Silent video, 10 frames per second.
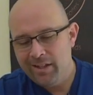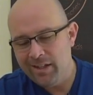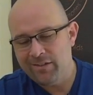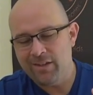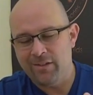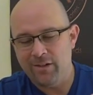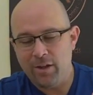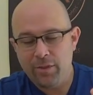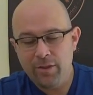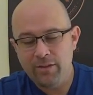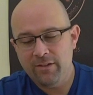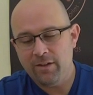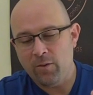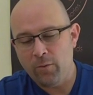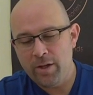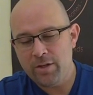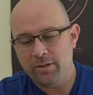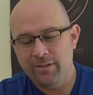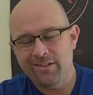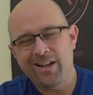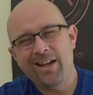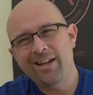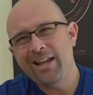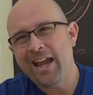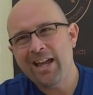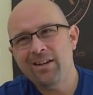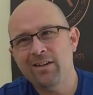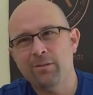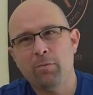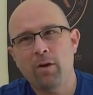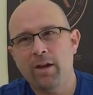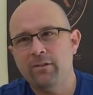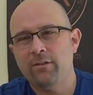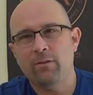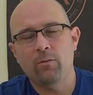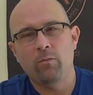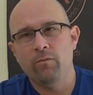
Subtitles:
It's an authentic, original design, and it's priced